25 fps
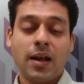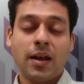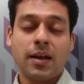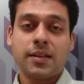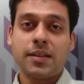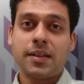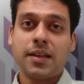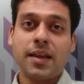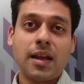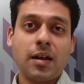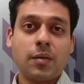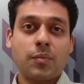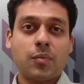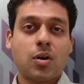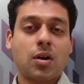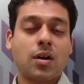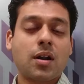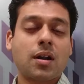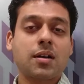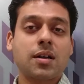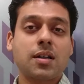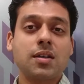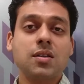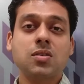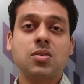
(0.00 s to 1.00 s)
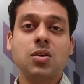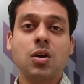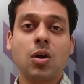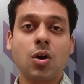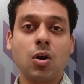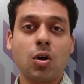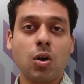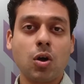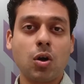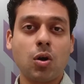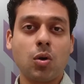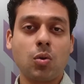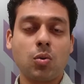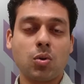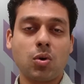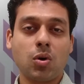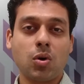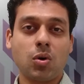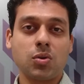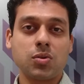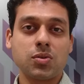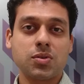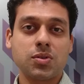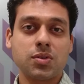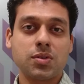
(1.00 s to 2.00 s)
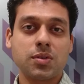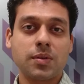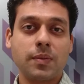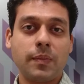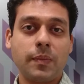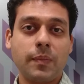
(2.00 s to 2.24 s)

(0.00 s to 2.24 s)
the end product is glucose.